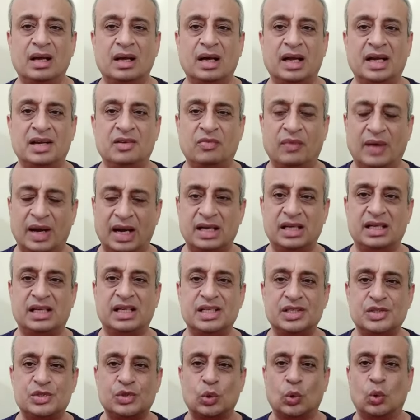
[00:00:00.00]

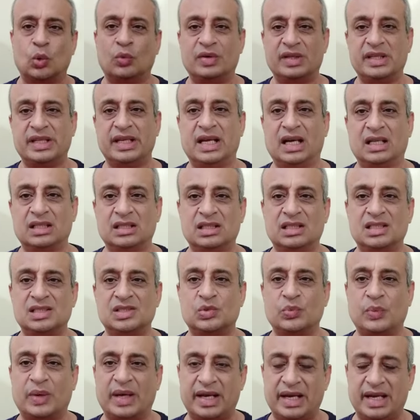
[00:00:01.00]
advantage over the
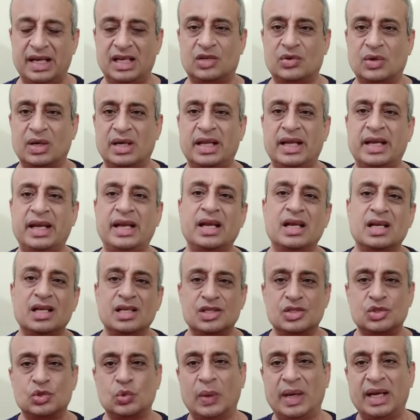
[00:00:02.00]
others where intraday
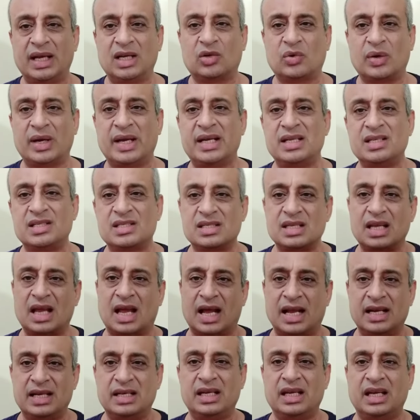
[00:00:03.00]
swing trades
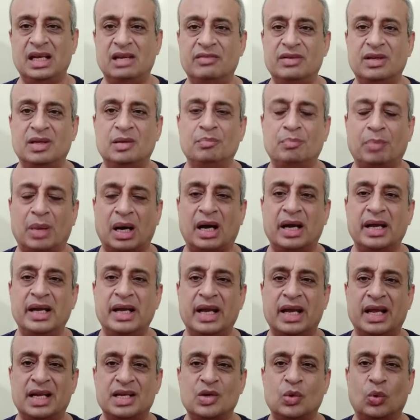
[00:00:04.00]
and even buy
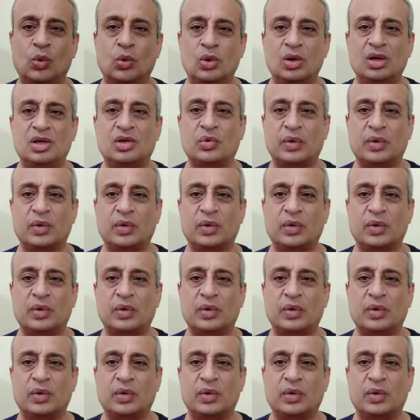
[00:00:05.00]
and hold